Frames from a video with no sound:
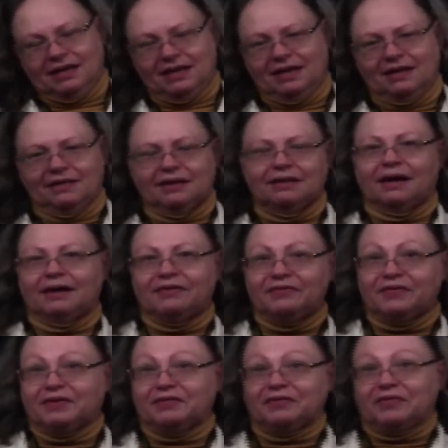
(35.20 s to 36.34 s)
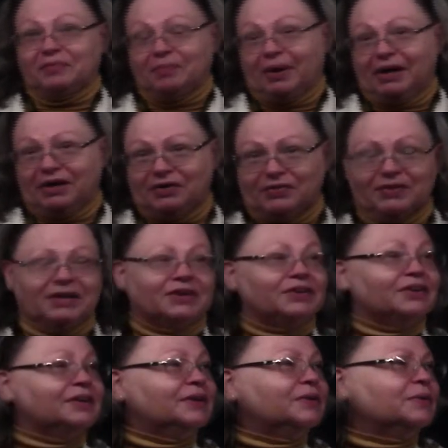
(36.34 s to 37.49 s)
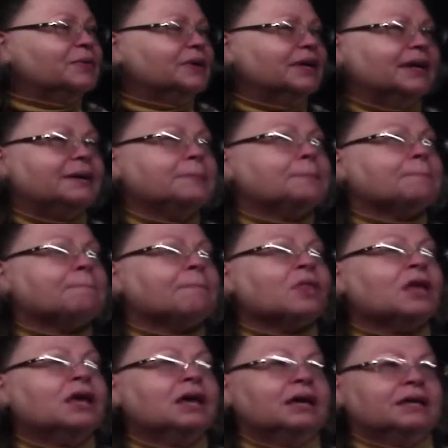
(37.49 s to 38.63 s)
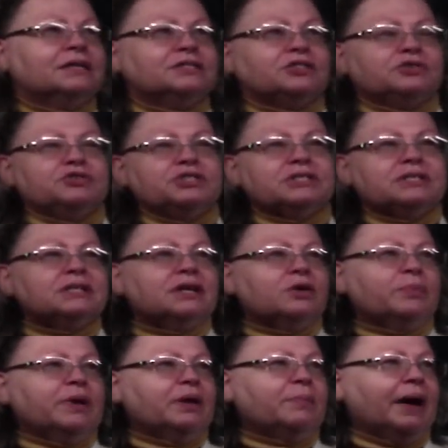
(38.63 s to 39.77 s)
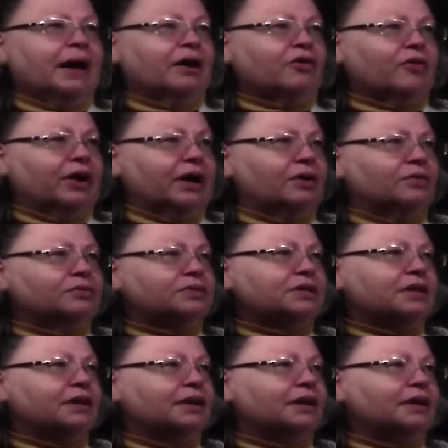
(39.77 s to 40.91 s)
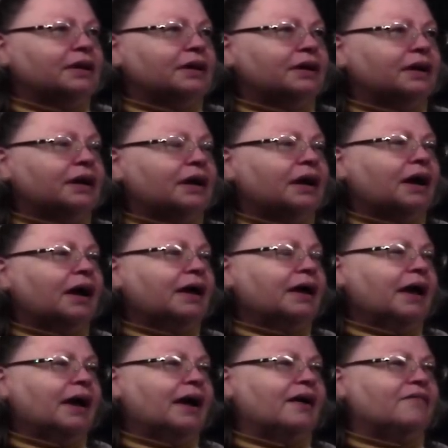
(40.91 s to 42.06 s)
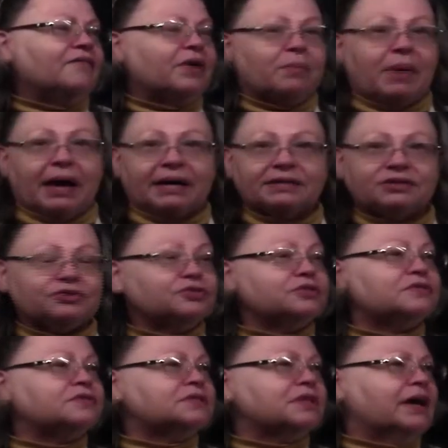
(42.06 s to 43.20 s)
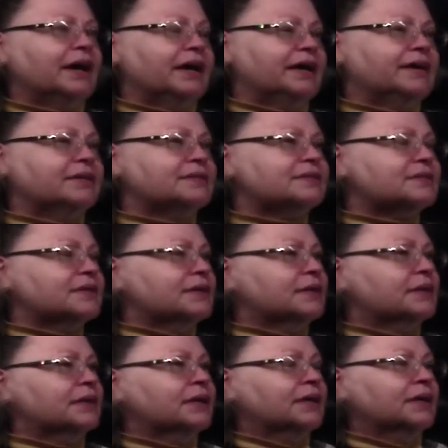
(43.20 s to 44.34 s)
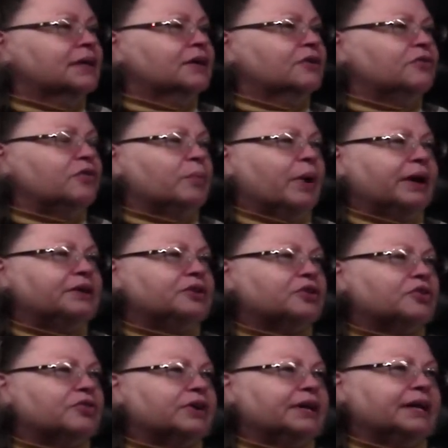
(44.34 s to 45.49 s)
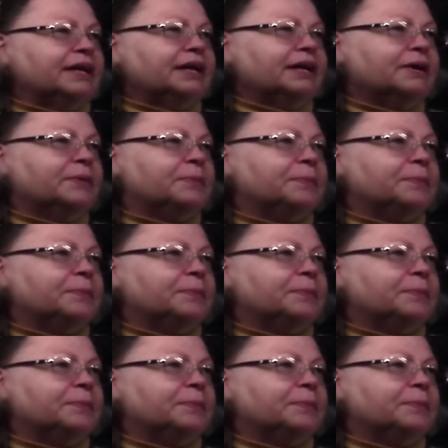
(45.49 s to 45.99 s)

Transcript: in the life of my career. Okay? So just a little bit of background. I have a Master's of Science for my degree.